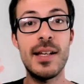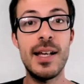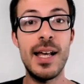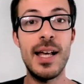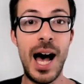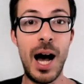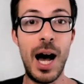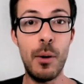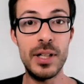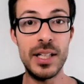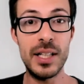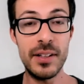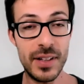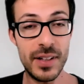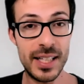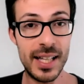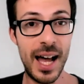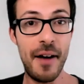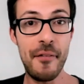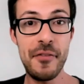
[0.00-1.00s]
I will even
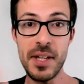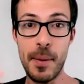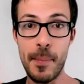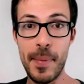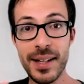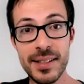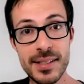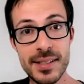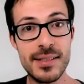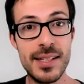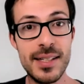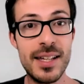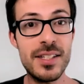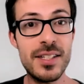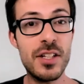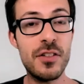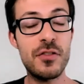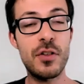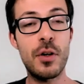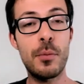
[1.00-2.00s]
have some exercises
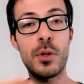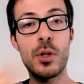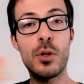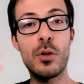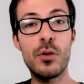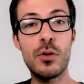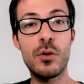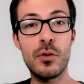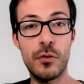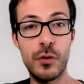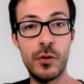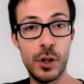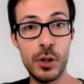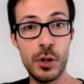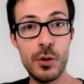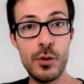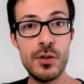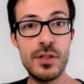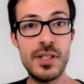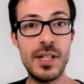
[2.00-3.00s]
for you,
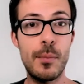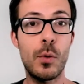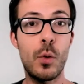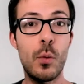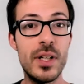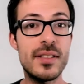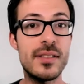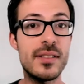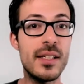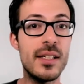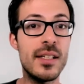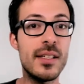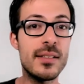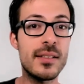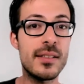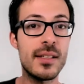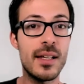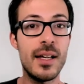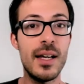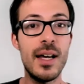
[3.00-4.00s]
some quizzes,
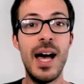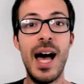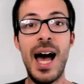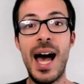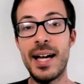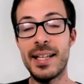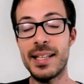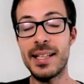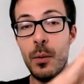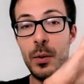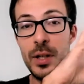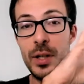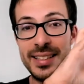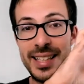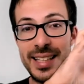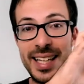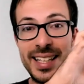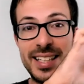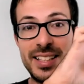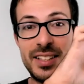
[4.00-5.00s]
and I will
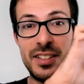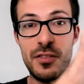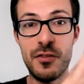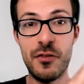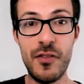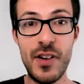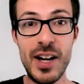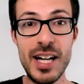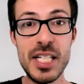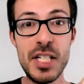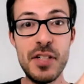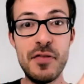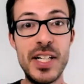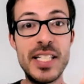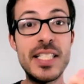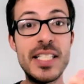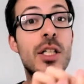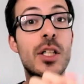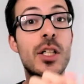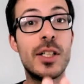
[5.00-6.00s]
take it very, very
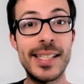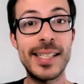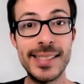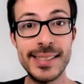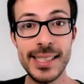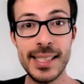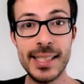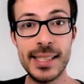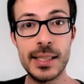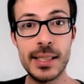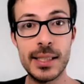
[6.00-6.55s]
concrete